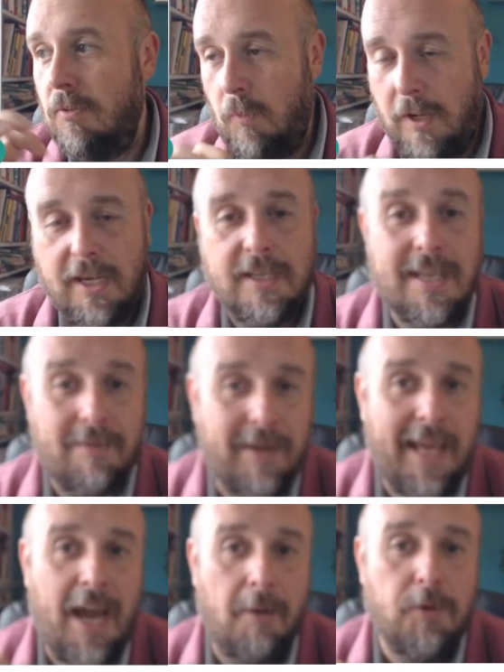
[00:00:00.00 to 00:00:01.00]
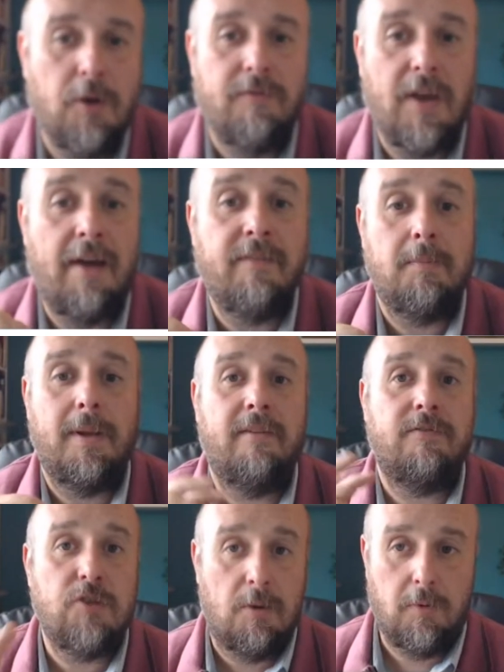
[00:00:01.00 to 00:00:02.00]
We can definitely help you if you're having a bit
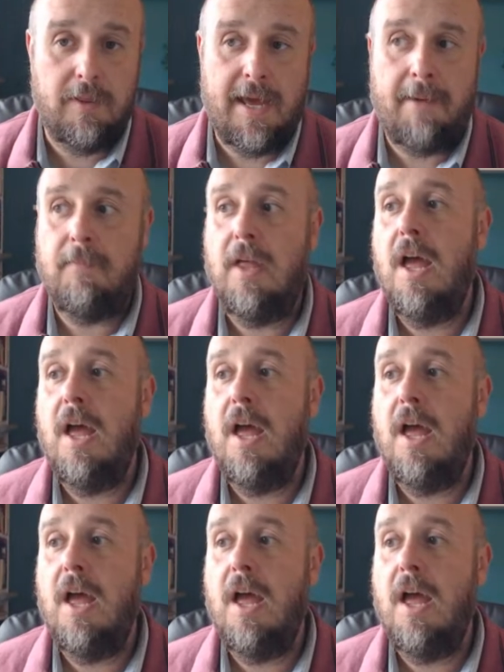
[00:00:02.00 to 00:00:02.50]
of trouble with that.